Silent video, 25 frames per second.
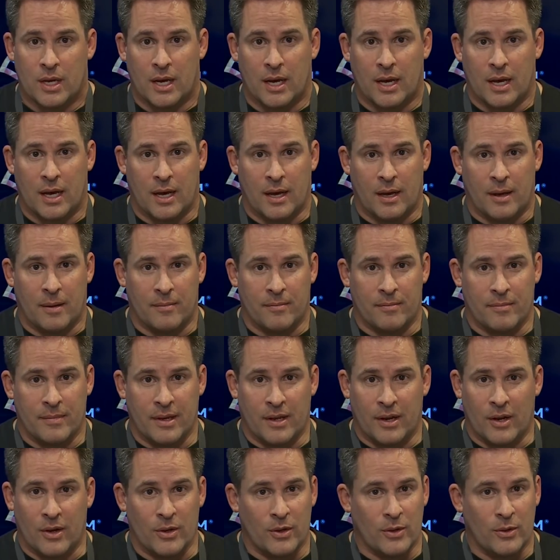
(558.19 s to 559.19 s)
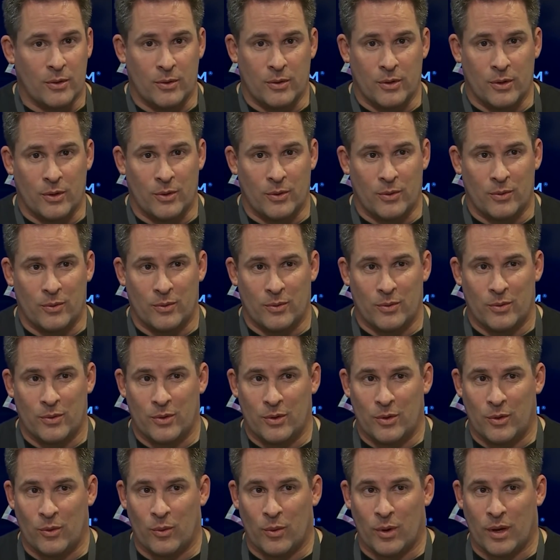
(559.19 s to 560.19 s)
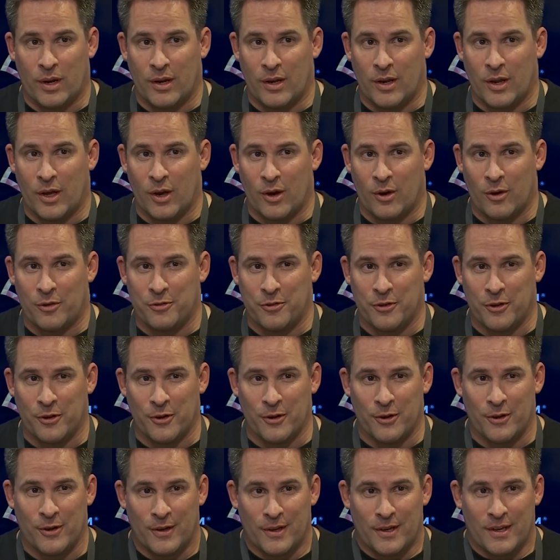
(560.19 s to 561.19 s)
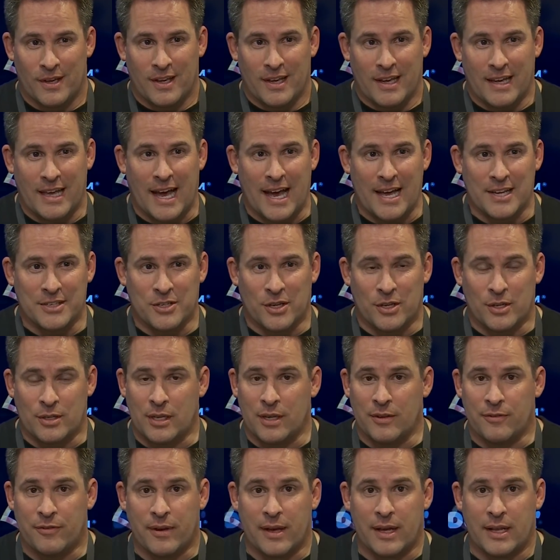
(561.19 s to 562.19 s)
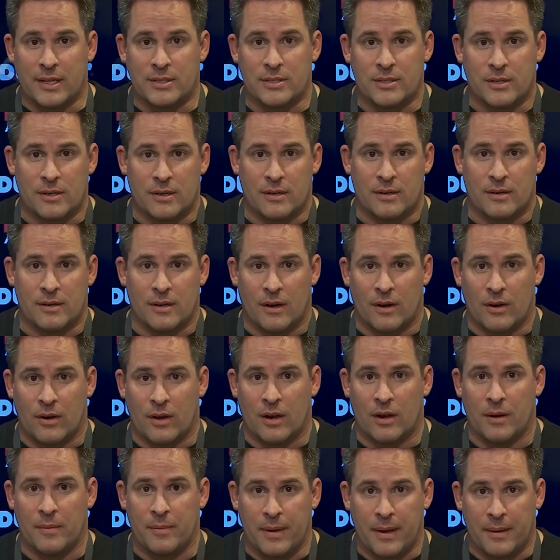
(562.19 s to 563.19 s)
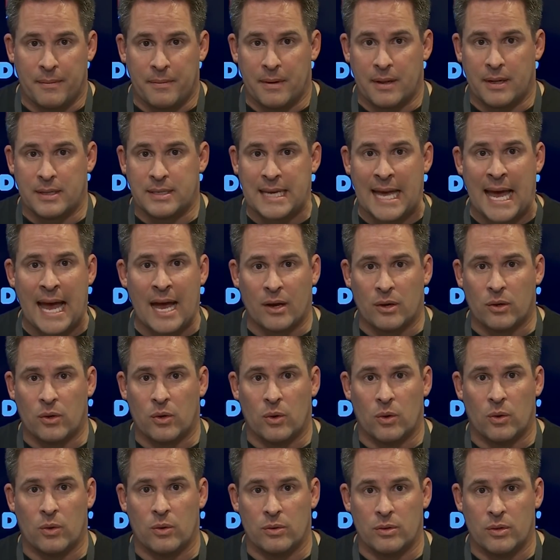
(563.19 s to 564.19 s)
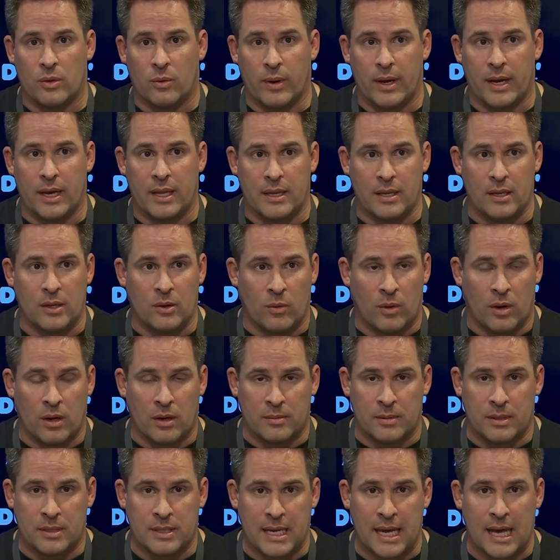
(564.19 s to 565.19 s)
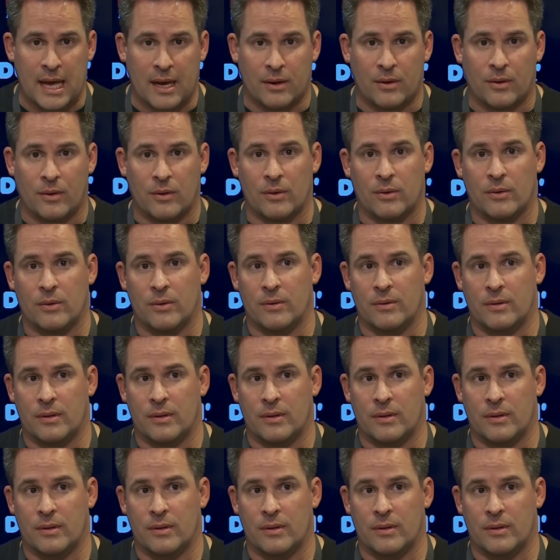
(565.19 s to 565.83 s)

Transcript: um, you know you you you want to know if your guys on defense are, are going to be able to tackle the way that you want them to tackle.